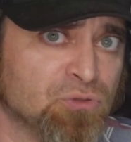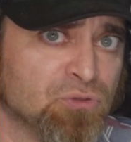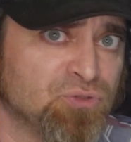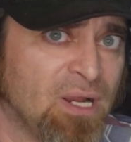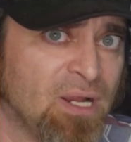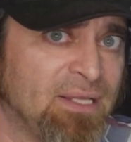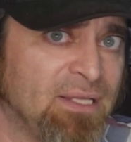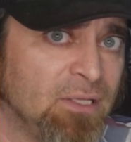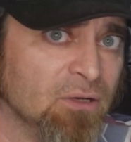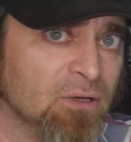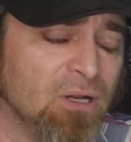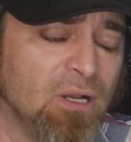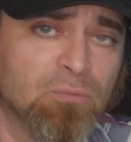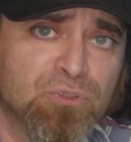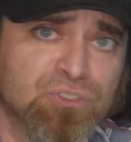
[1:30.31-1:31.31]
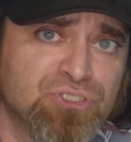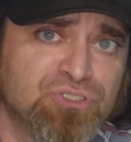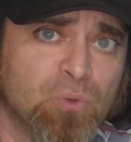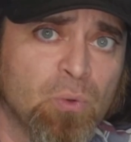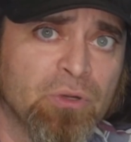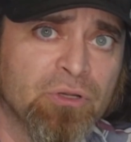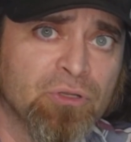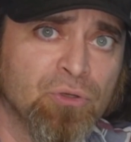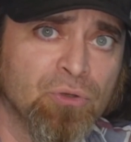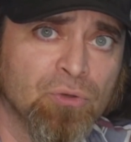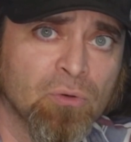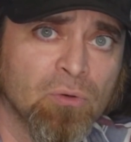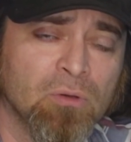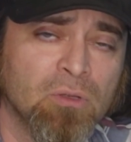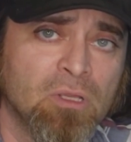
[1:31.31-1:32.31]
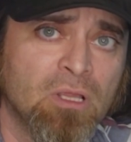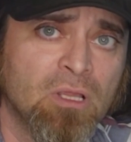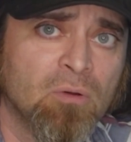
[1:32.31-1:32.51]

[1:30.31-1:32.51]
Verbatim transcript: host right here, and we're just going to Google.